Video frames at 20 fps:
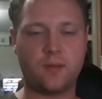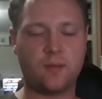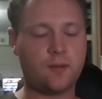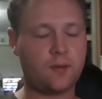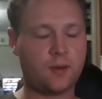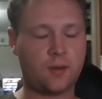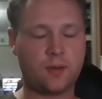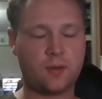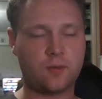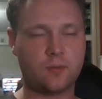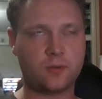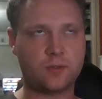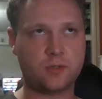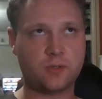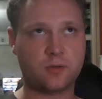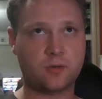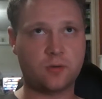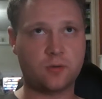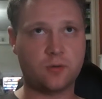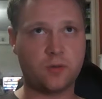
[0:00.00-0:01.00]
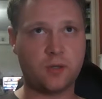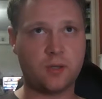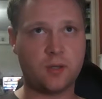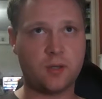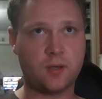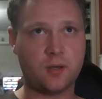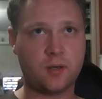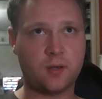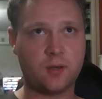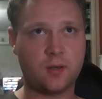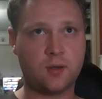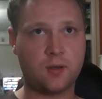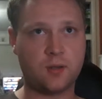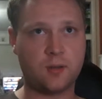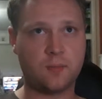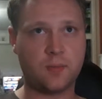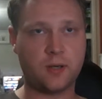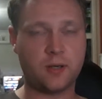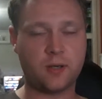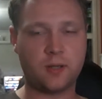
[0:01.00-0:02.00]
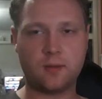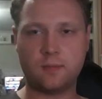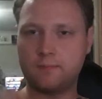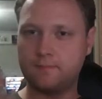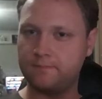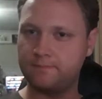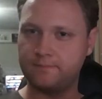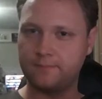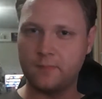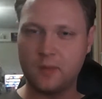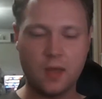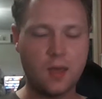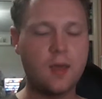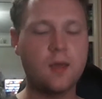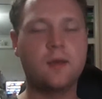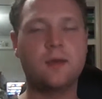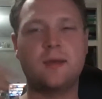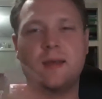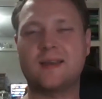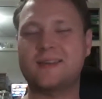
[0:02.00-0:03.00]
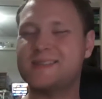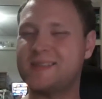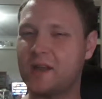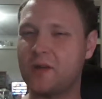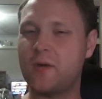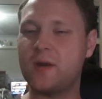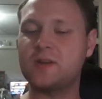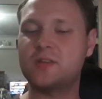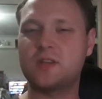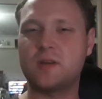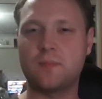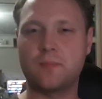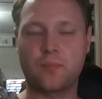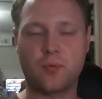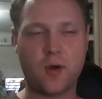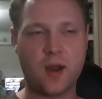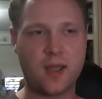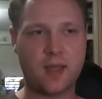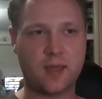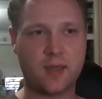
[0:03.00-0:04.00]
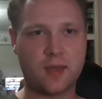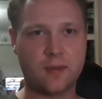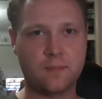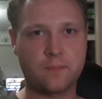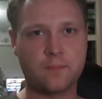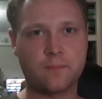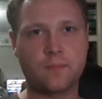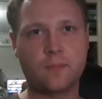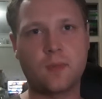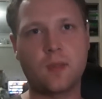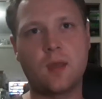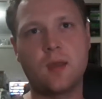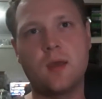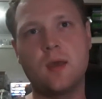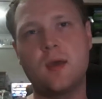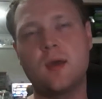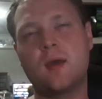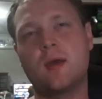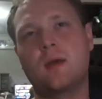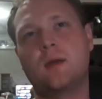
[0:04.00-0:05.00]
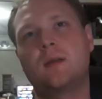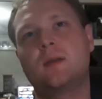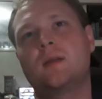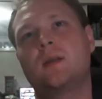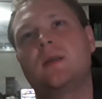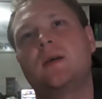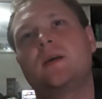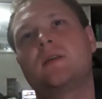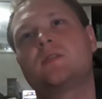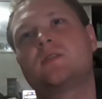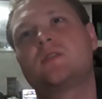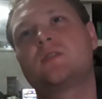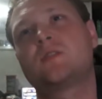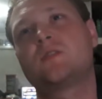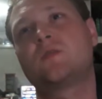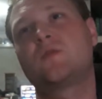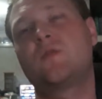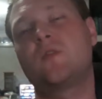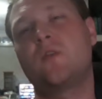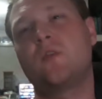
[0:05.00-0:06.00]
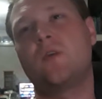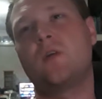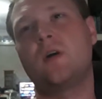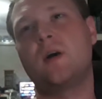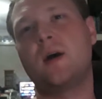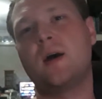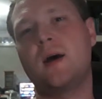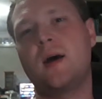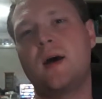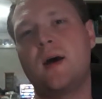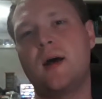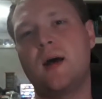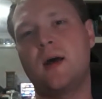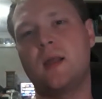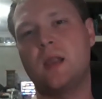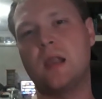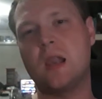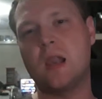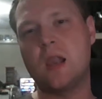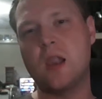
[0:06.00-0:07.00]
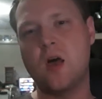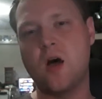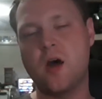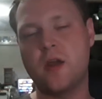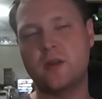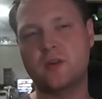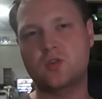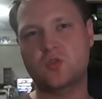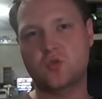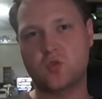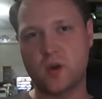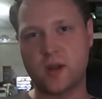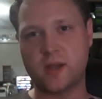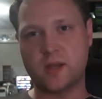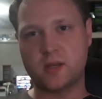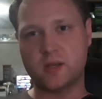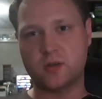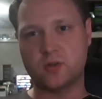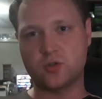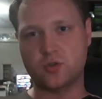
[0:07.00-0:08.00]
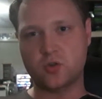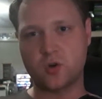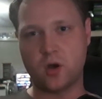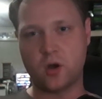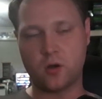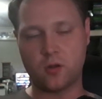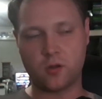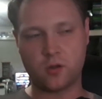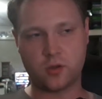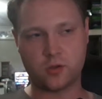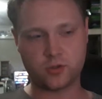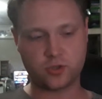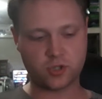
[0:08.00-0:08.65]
what's it called? The bloody acceleration and braking. It allows for a lot of trigger control on